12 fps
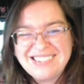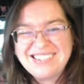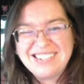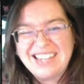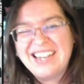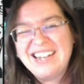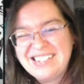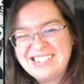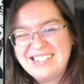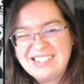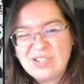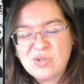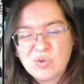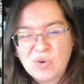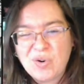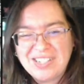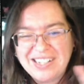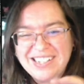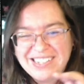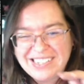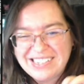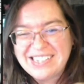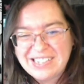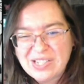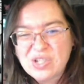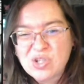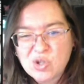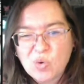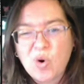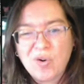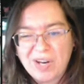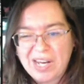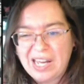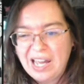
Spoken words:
He's a story. It's a story